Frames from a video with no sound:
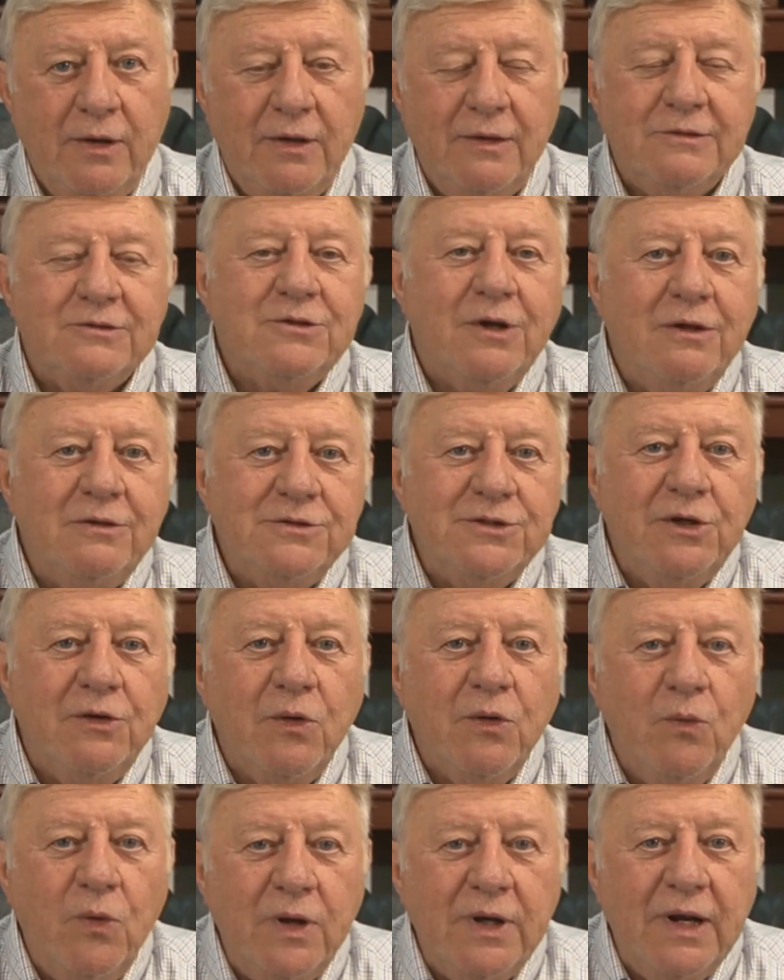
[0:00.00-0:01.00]
Saul's the
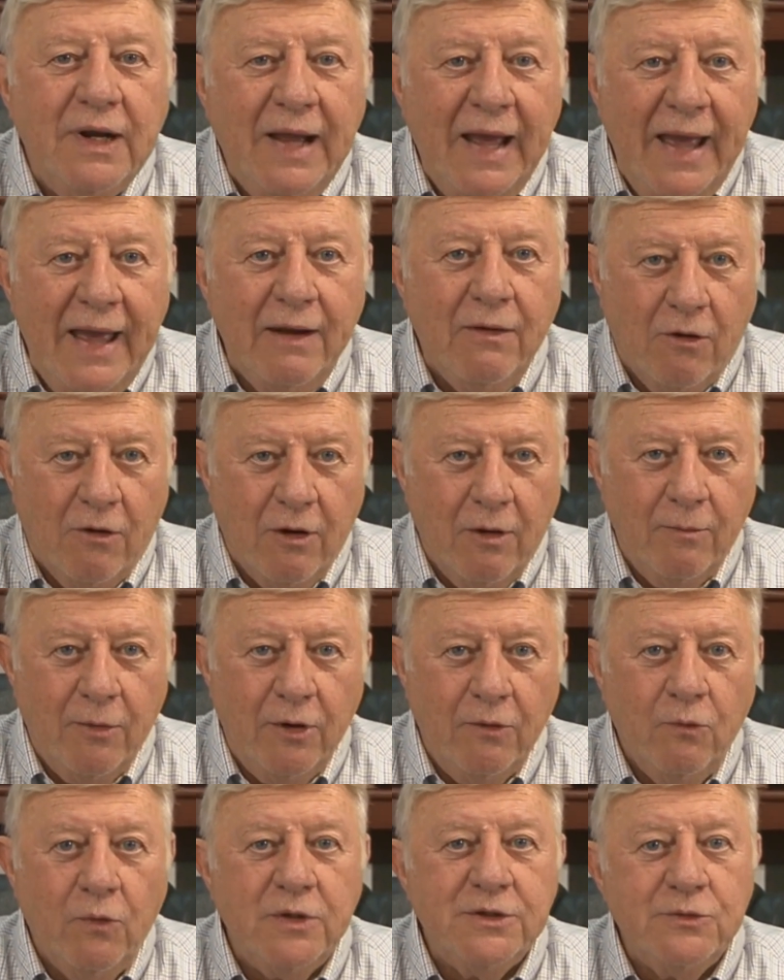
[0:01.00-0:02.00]
only one that had armor.
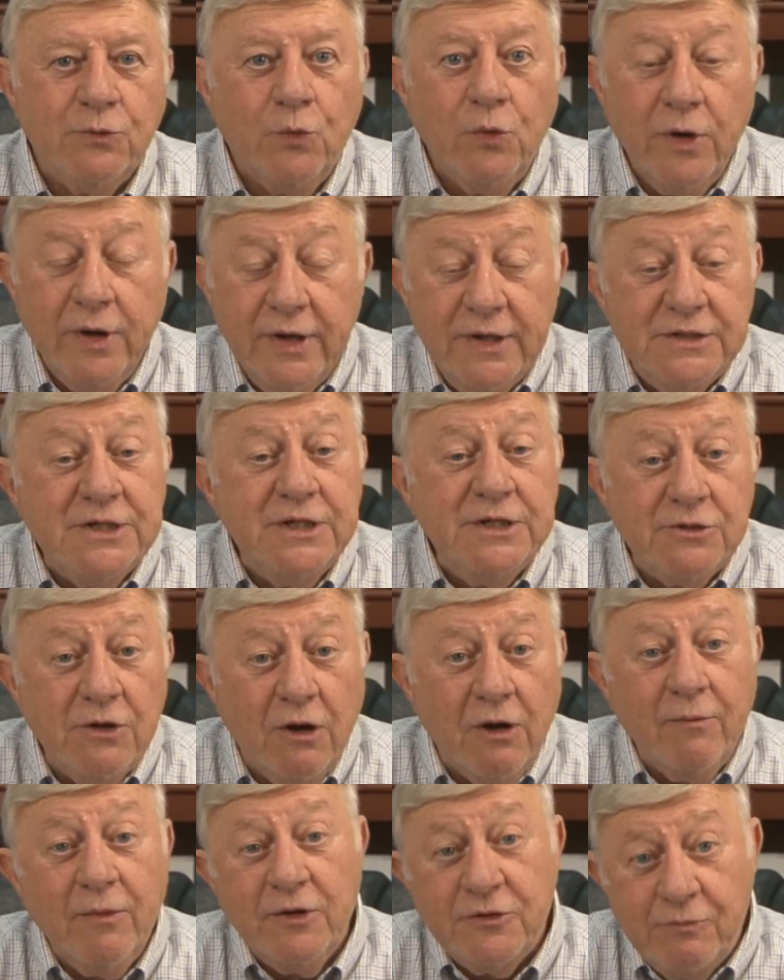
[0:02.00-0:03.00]
And what's, where is his
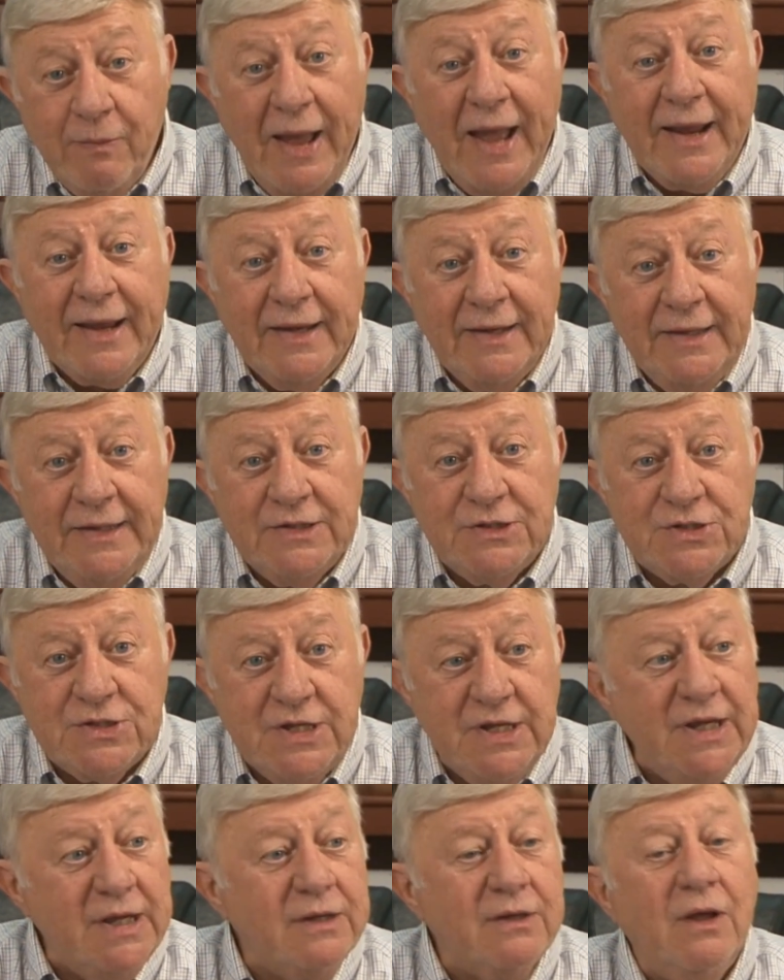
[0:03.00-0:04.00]
armor? It's back in his
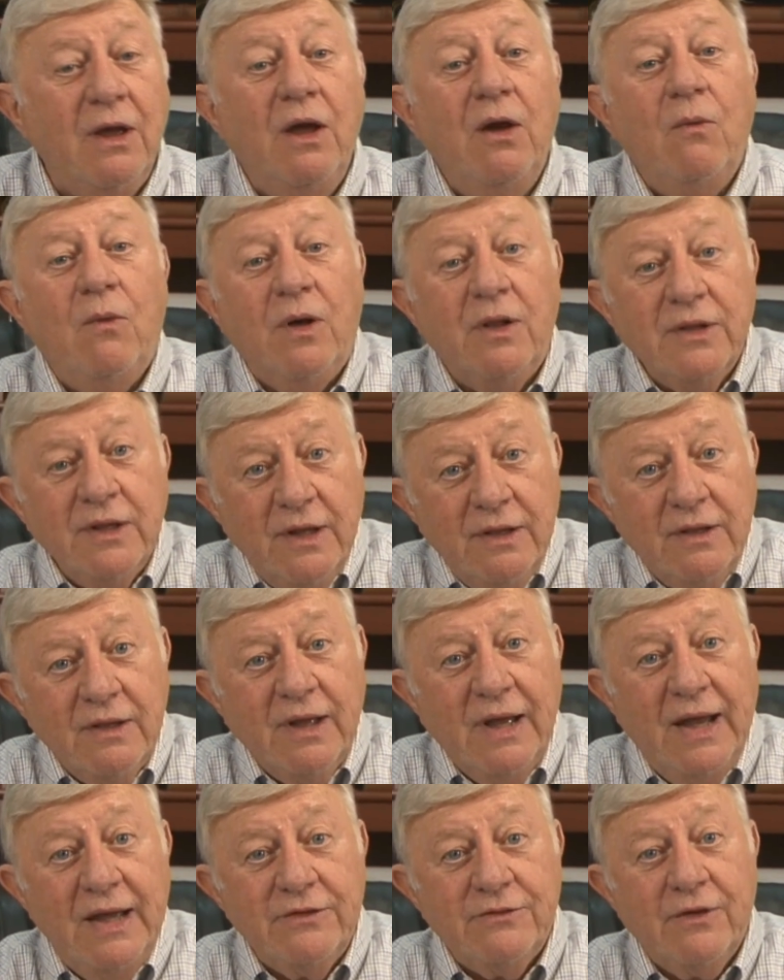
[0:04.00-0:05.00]
tent while the other
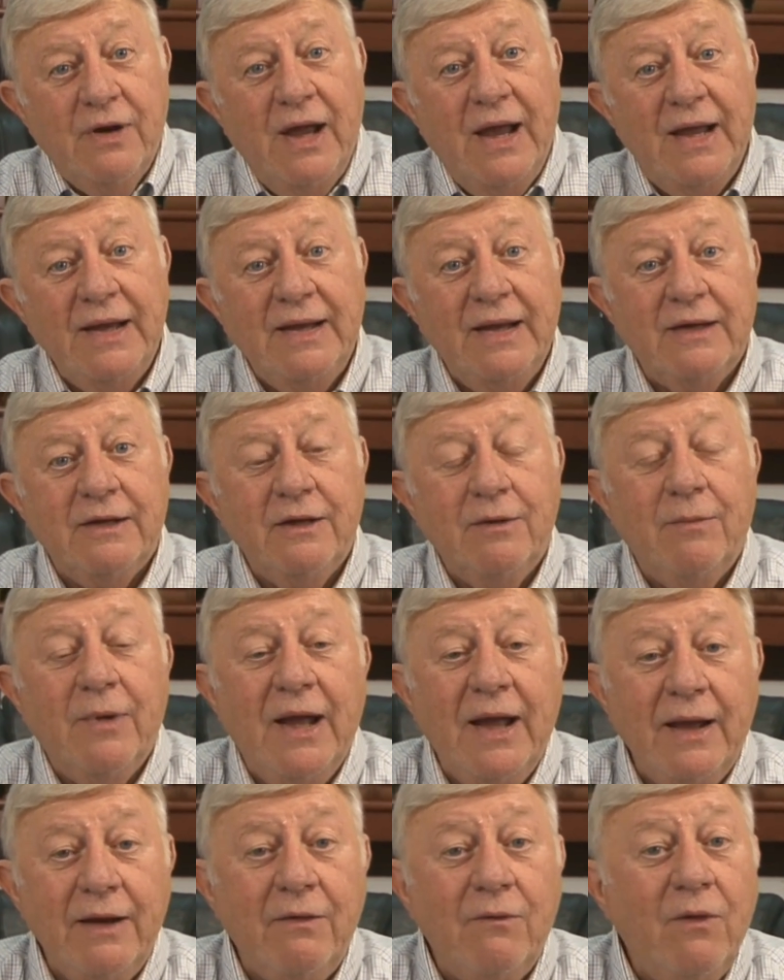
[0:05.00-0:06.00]
guys are hiding out there
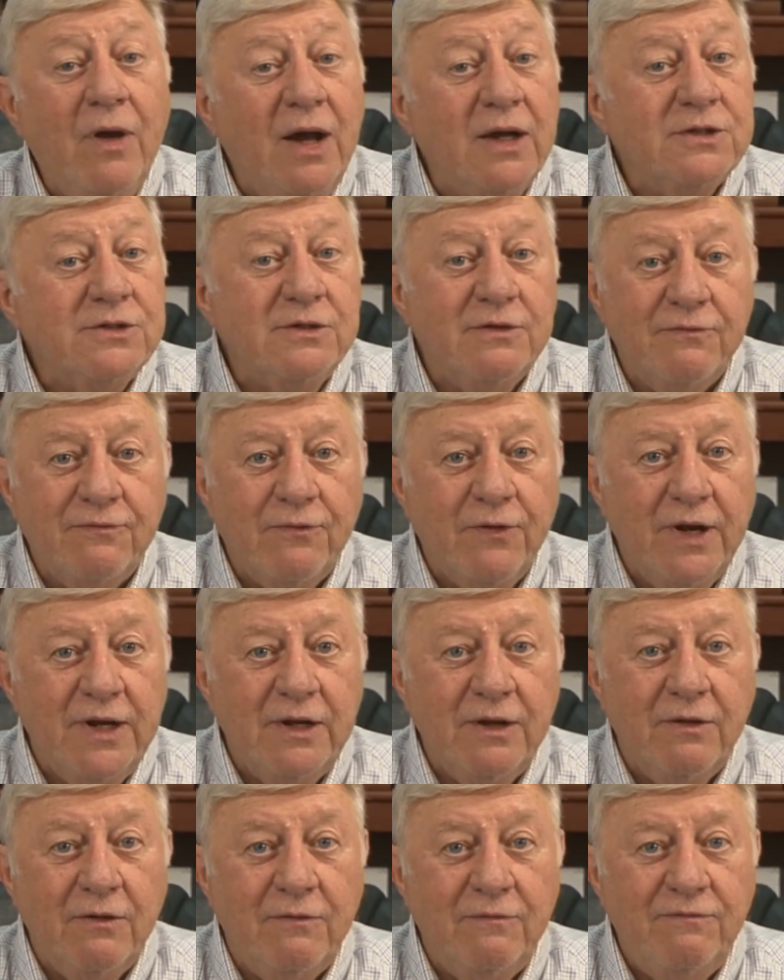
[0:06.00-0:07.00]
behind the rocks and afraid
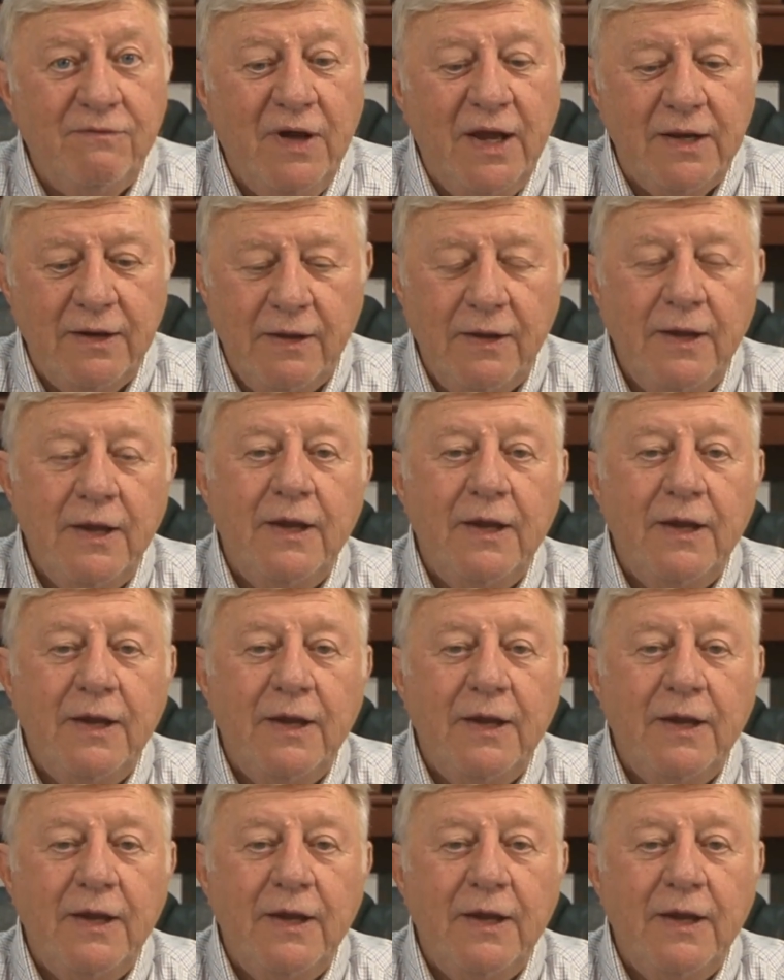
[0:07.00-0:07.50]
to go fight.